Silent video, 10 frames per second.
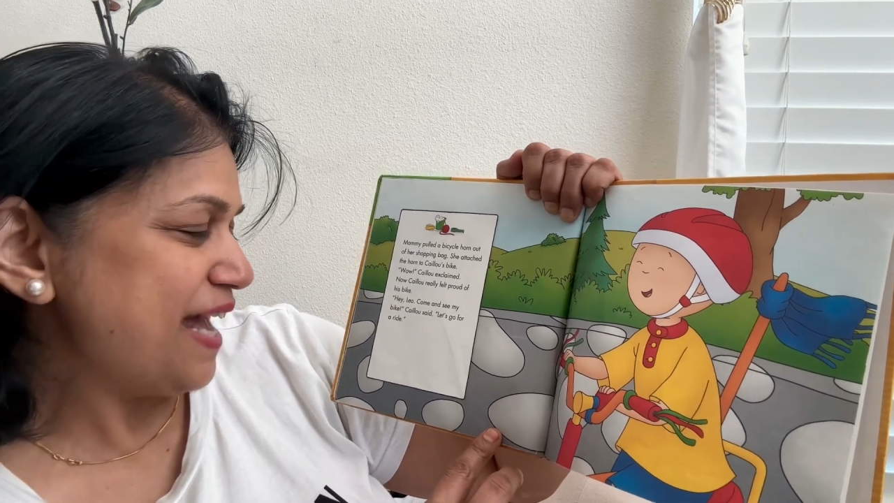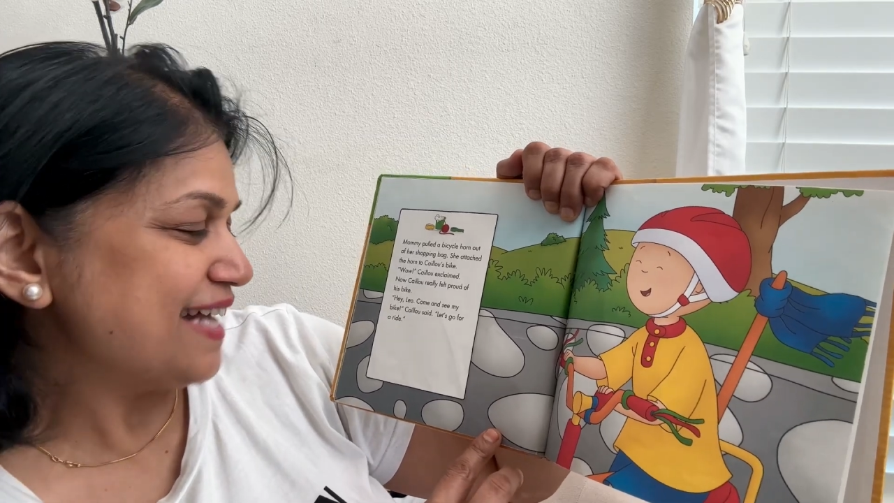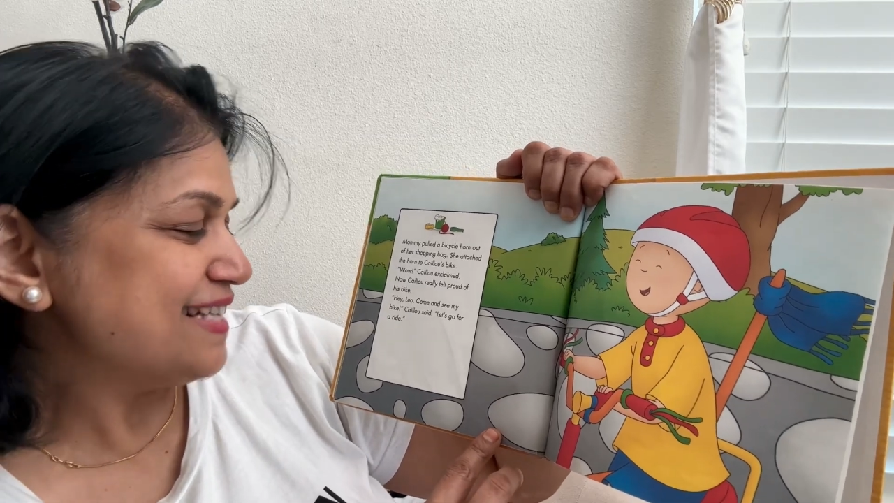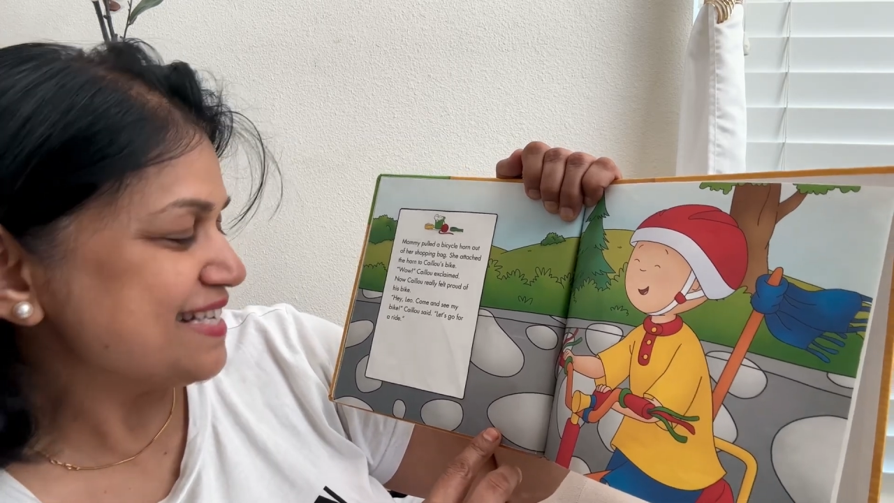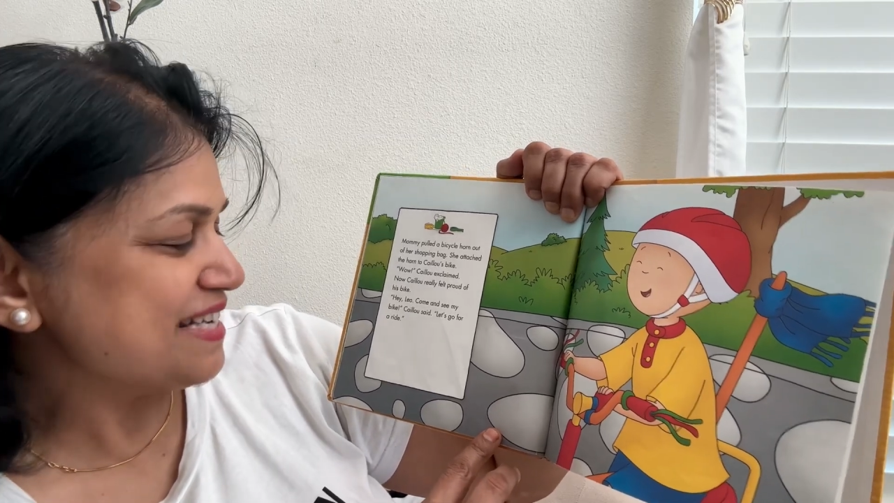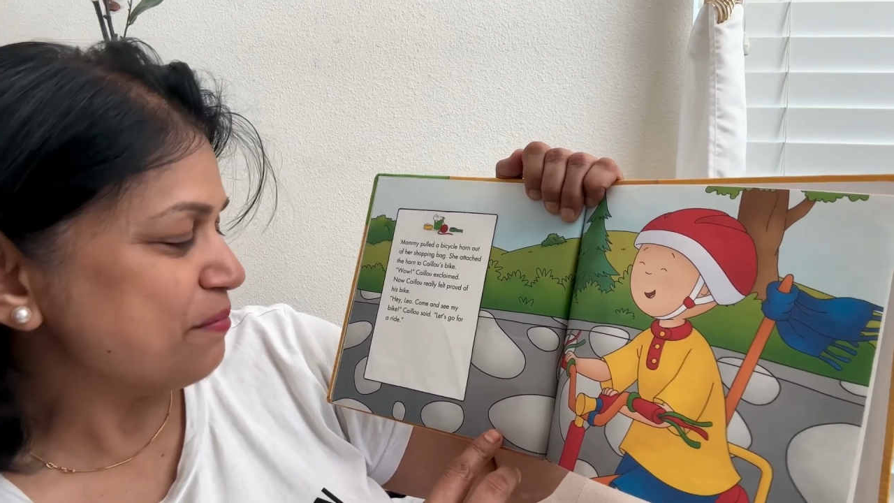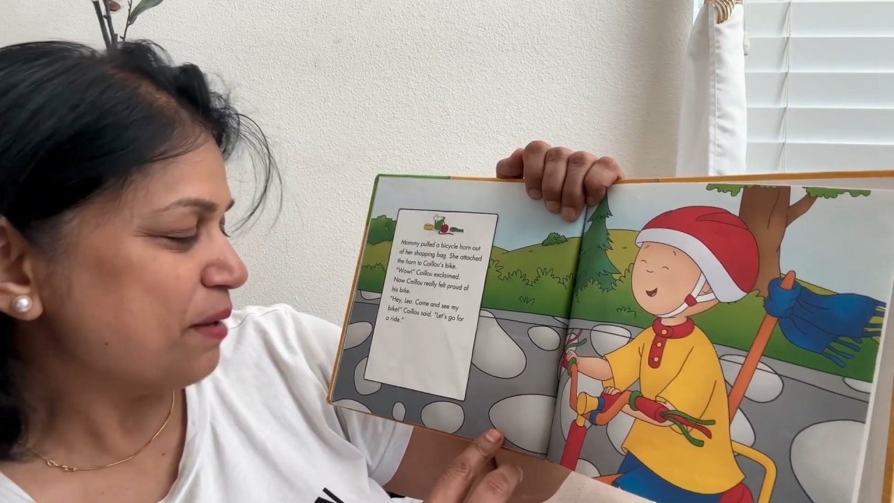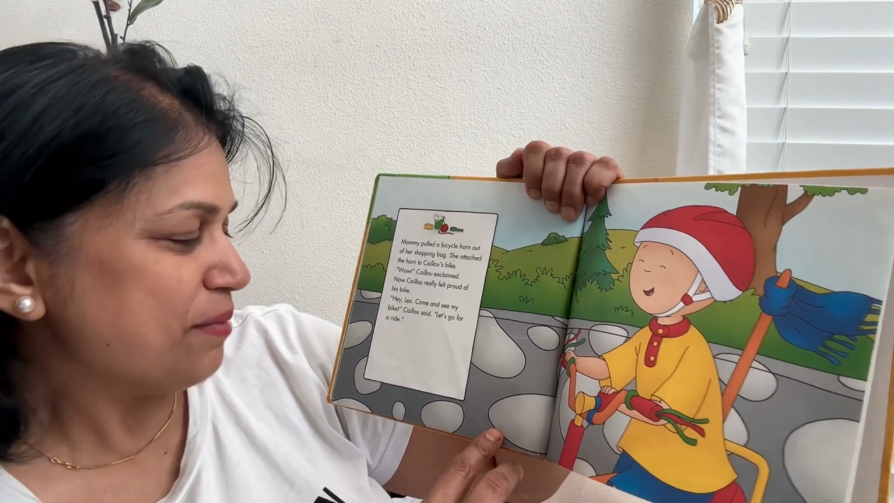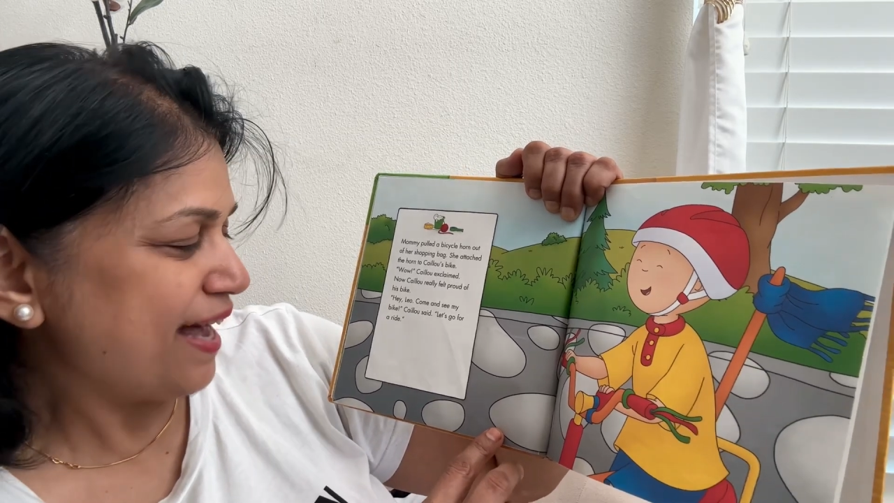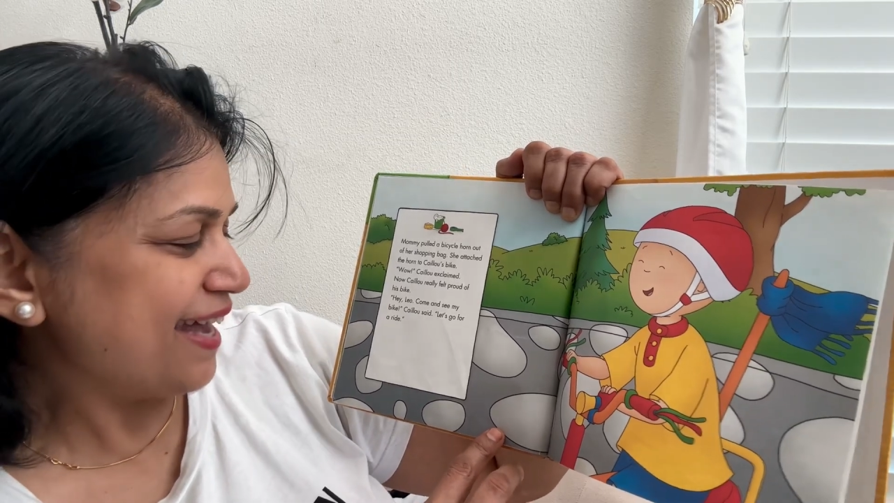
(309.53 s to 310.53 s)
and see my
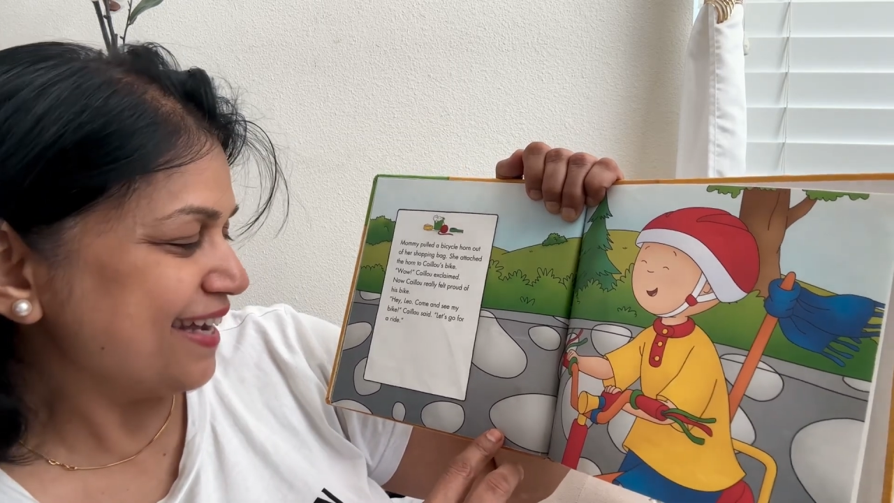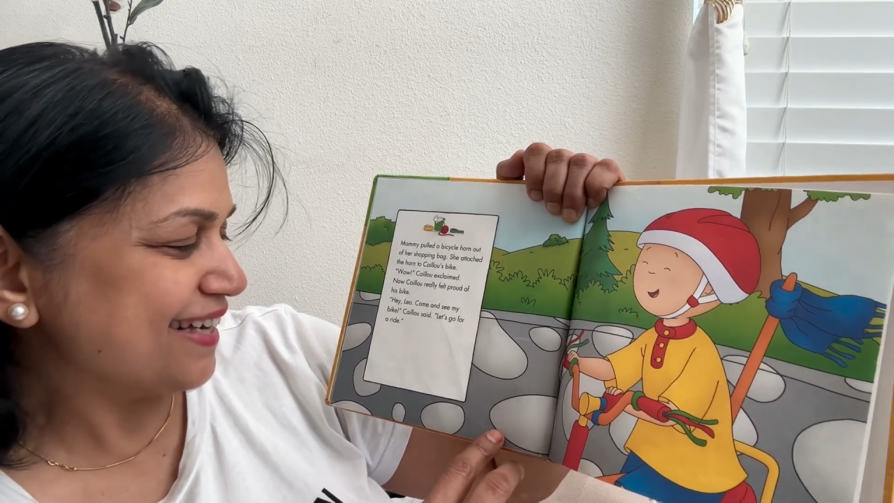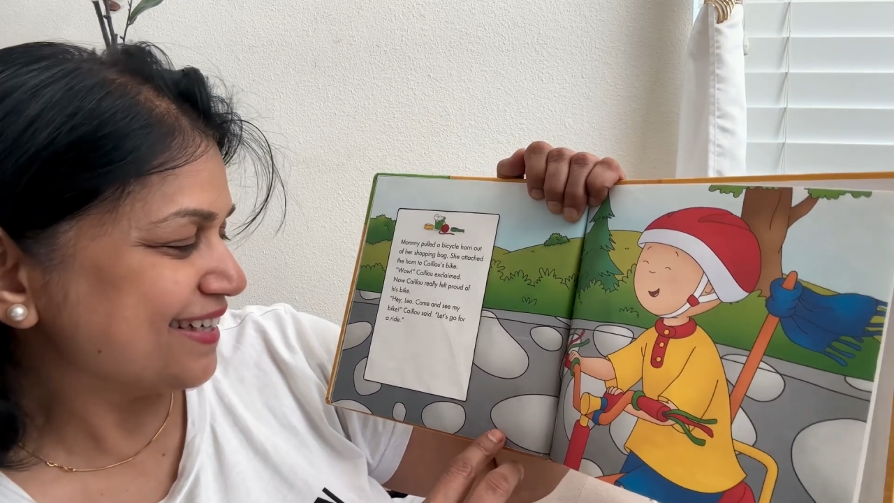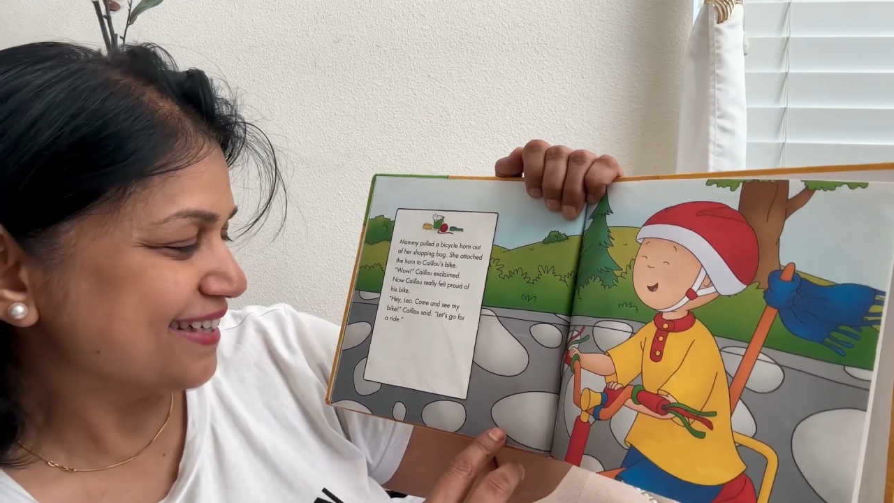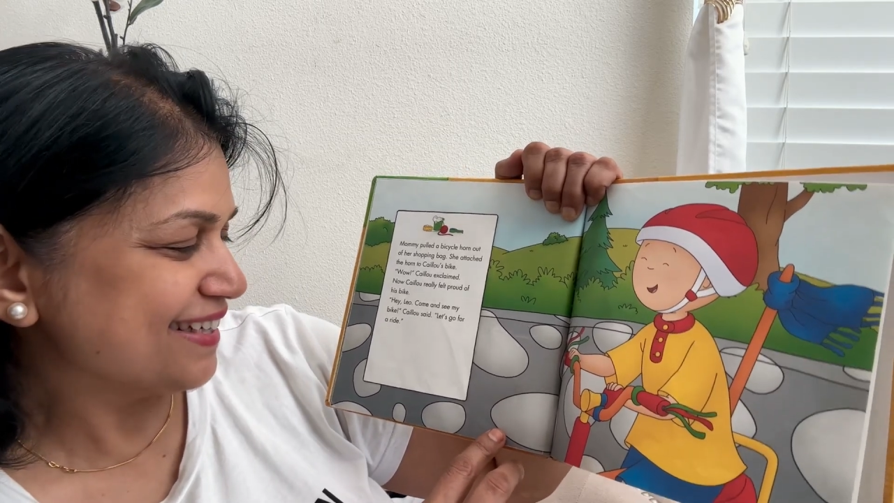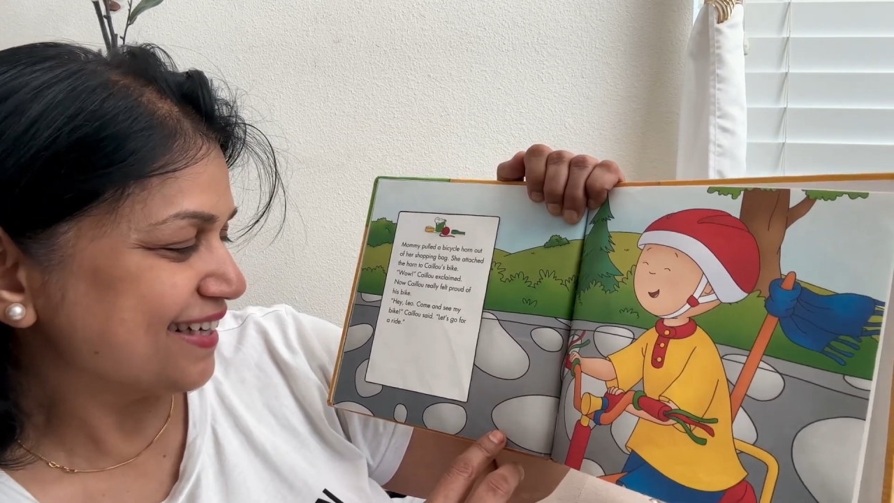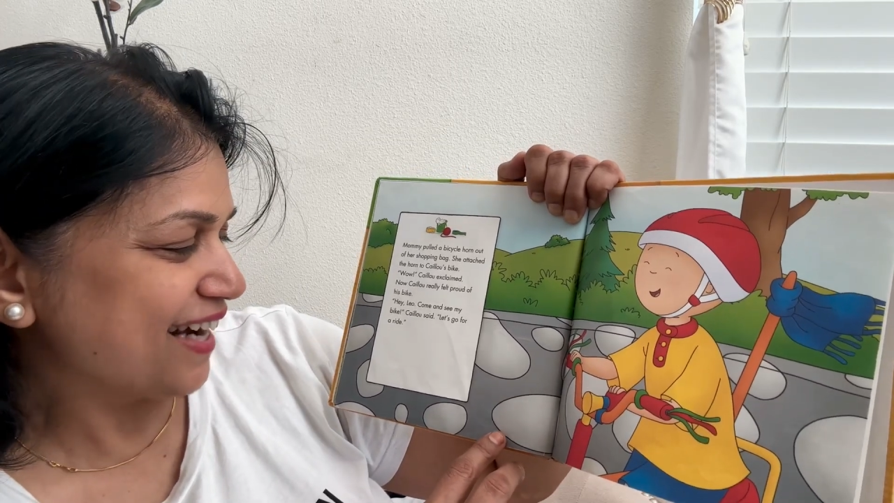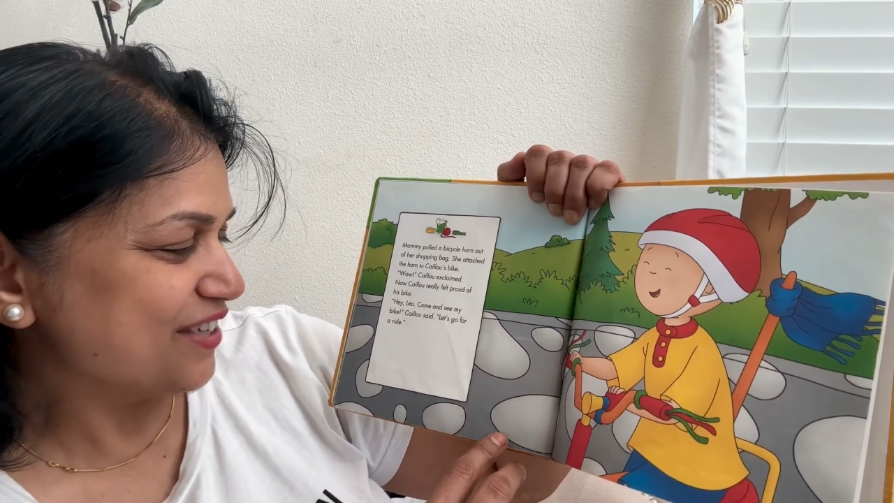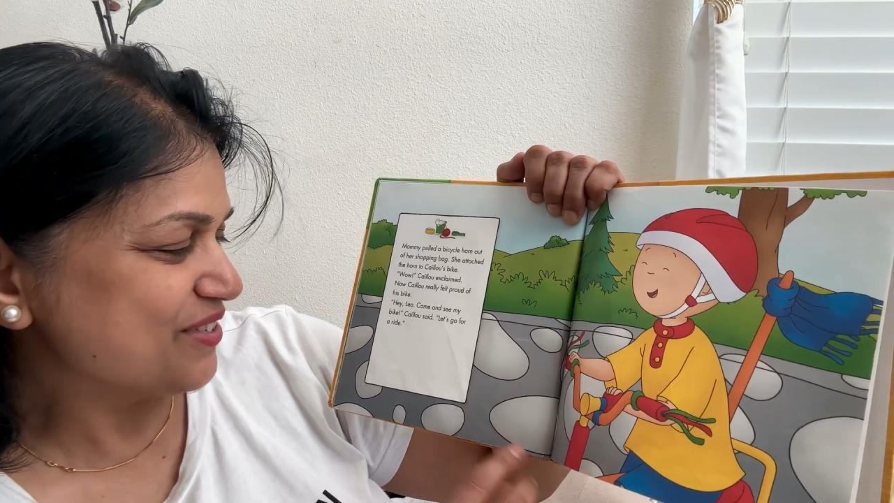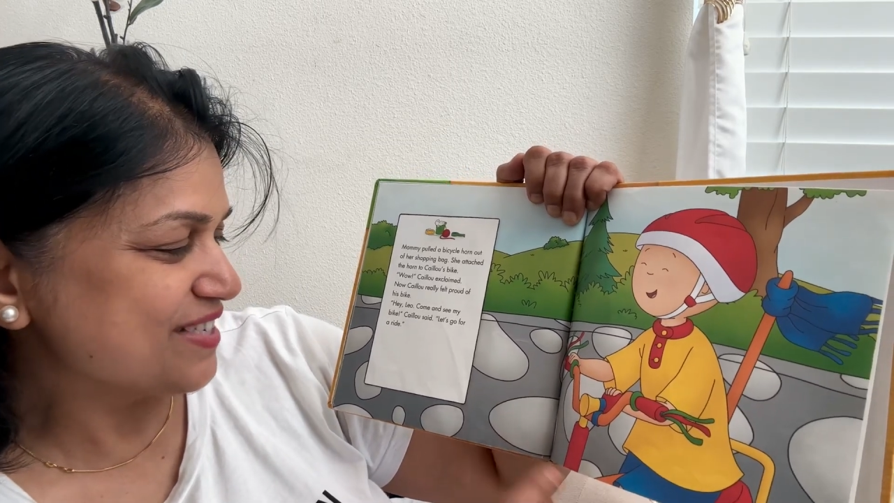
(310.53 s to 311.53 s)
bike,
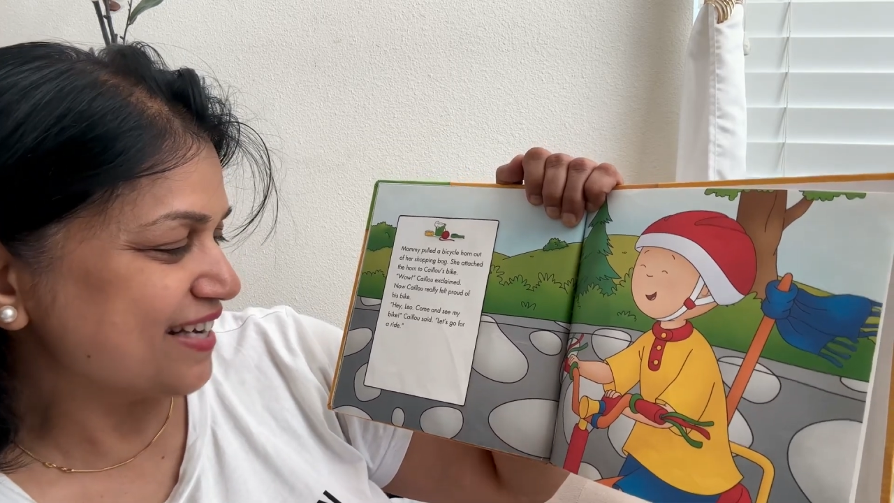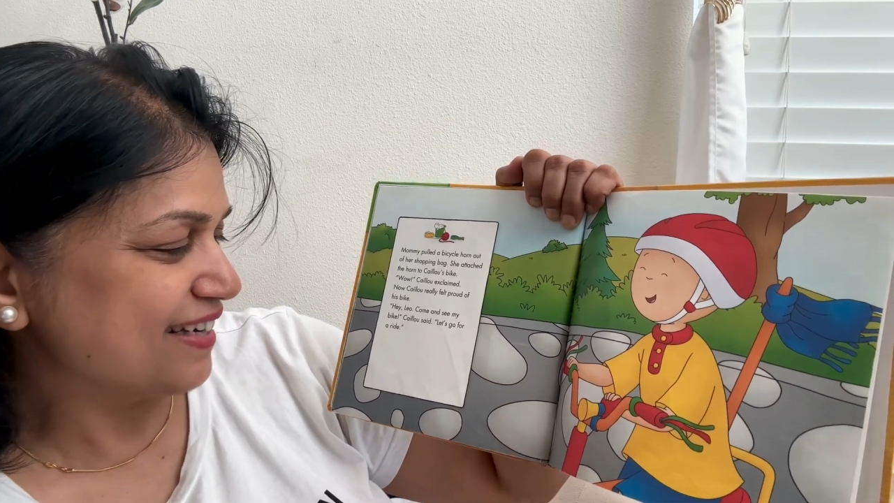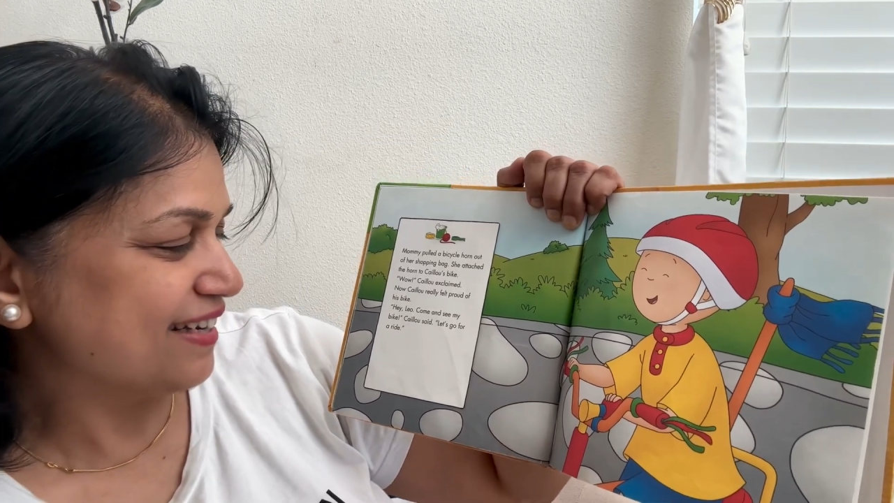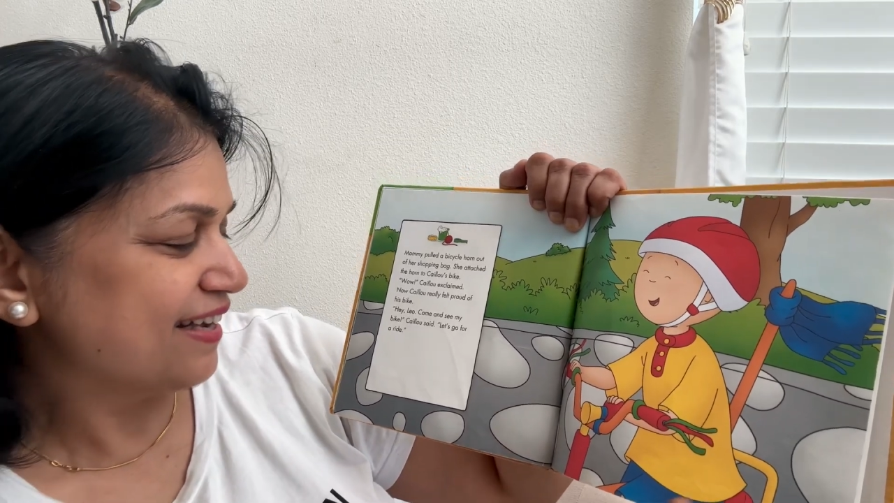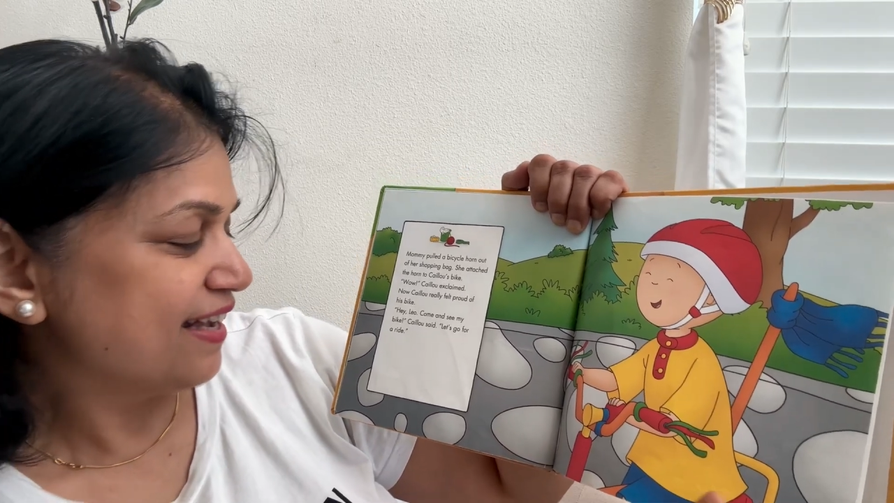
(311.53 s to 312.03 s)
Caillou said.